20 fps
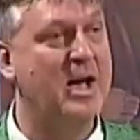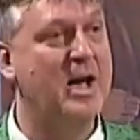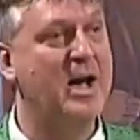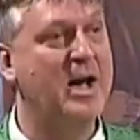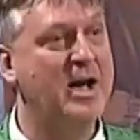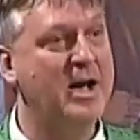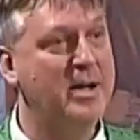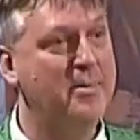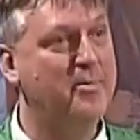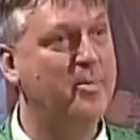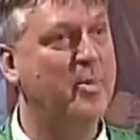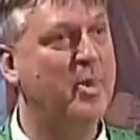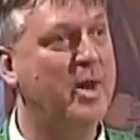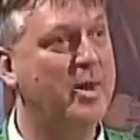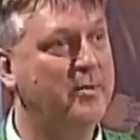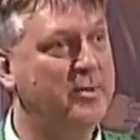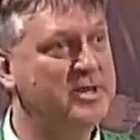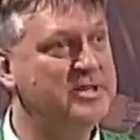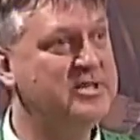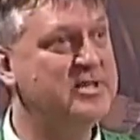I
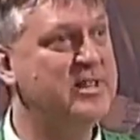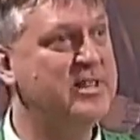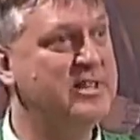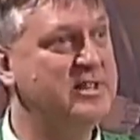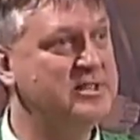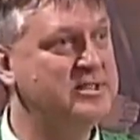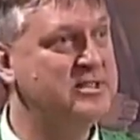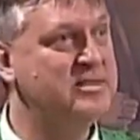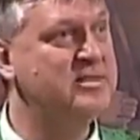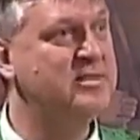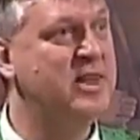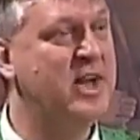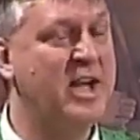promise this is